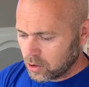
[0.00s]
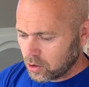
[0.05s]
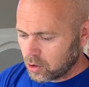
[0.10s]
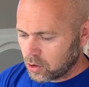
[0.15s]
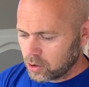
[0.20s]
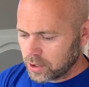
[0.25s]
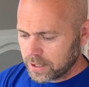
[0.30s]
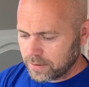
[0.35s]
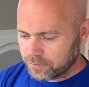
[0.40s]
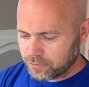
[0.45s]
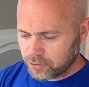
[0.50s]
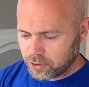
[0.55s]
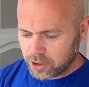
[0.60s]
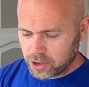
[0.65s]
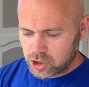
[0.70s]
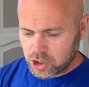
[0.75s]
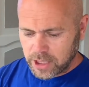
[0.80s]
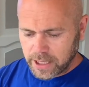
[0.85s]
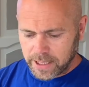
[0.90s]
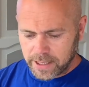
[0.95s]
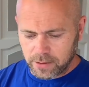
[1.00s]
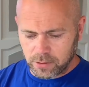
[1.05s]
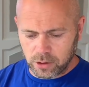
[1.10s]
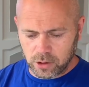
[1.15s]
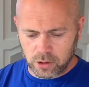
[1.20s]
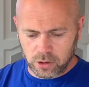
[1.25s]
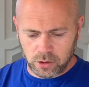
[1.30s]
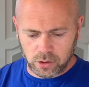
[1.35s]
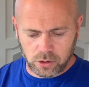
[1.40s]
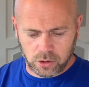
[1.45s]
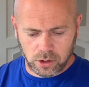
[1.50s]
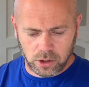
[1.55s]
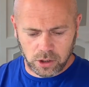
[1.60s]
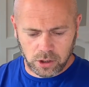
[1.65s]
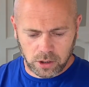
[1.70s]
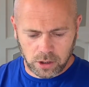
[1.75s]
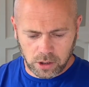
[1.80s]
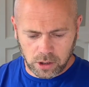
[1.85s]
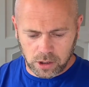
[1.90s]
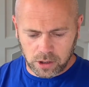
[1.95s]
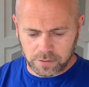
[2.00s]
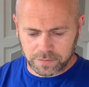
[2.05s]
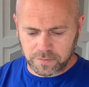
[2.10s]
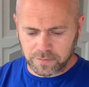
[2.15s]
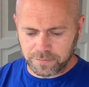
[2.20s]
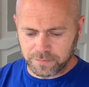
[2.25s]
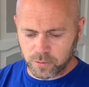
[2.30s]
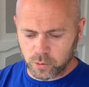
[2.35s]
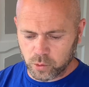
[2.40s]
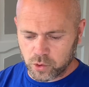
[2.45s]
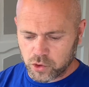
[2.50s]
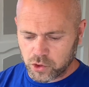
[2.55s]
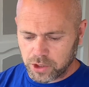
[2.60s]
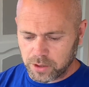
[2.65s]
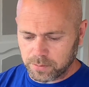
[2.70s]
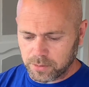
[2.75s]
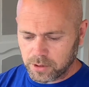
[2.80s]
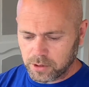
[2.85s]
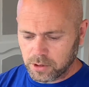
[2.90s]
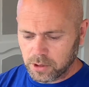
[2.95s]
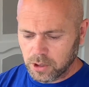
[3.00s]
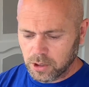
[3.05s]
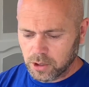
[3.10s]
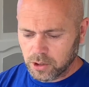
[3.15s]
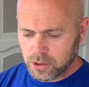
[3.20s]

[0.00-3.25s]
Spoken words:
On average, how long after full treatment